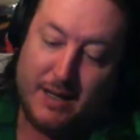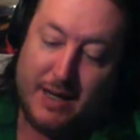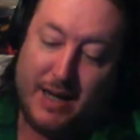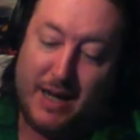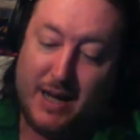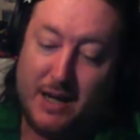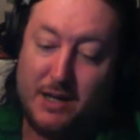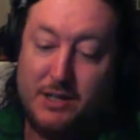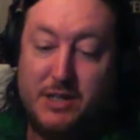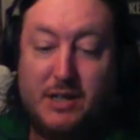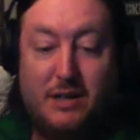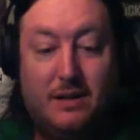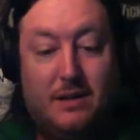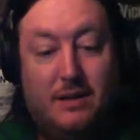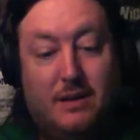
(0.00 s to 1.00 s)
And
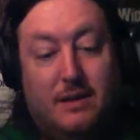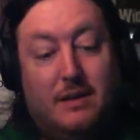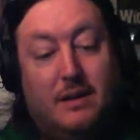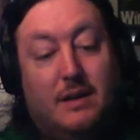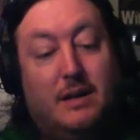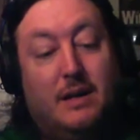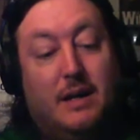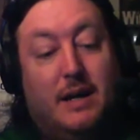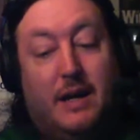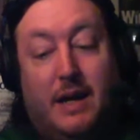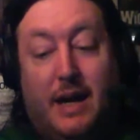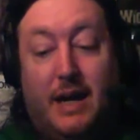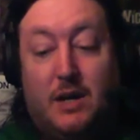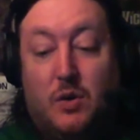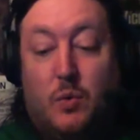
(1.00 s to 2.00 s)

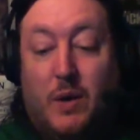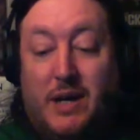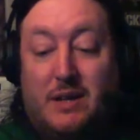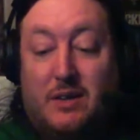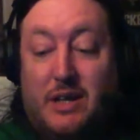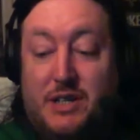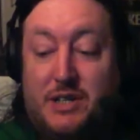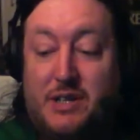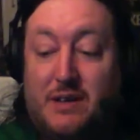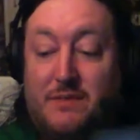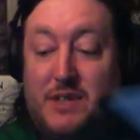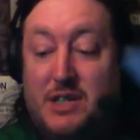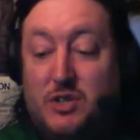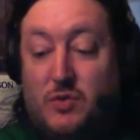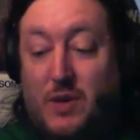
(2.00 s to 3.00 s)
a quick list of
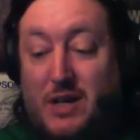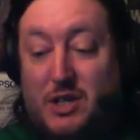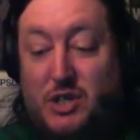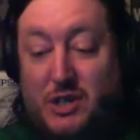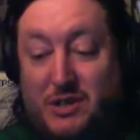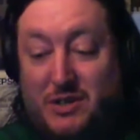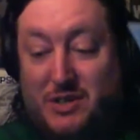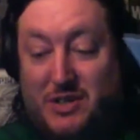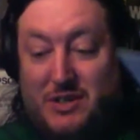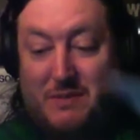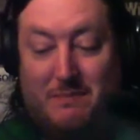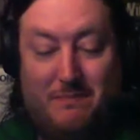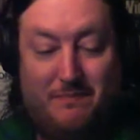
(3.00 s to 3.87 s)
destructions.